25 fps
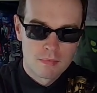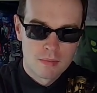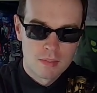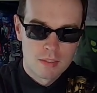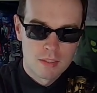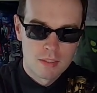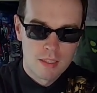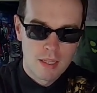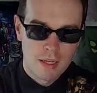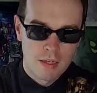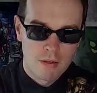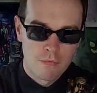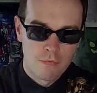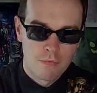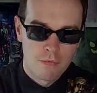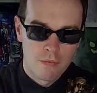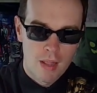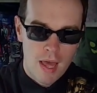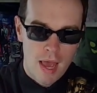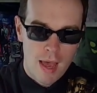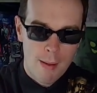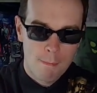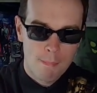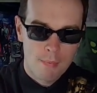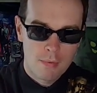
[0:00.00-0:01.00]
like
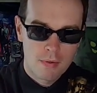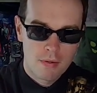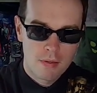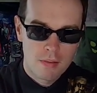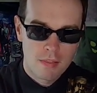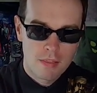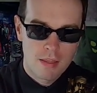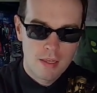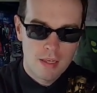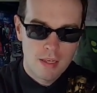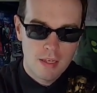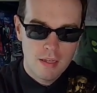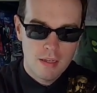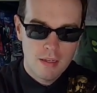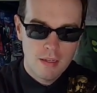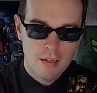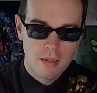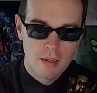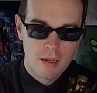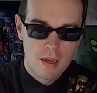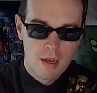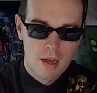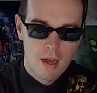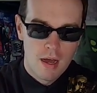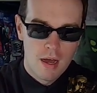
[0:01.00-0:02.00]
flap thing.
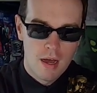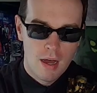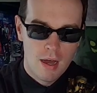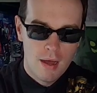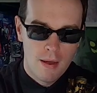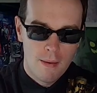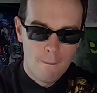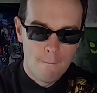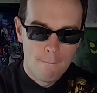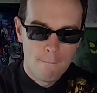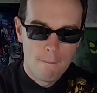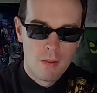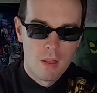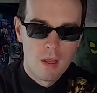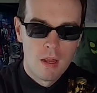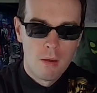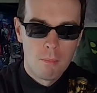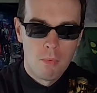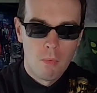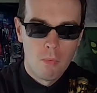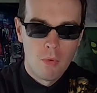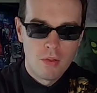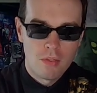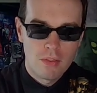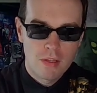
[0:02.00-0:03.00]
But
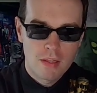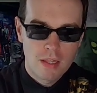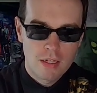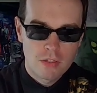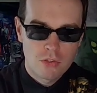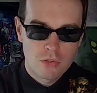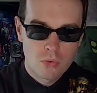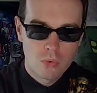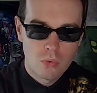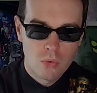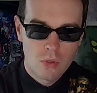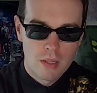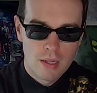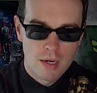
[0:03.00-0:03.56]
one thing that's cool,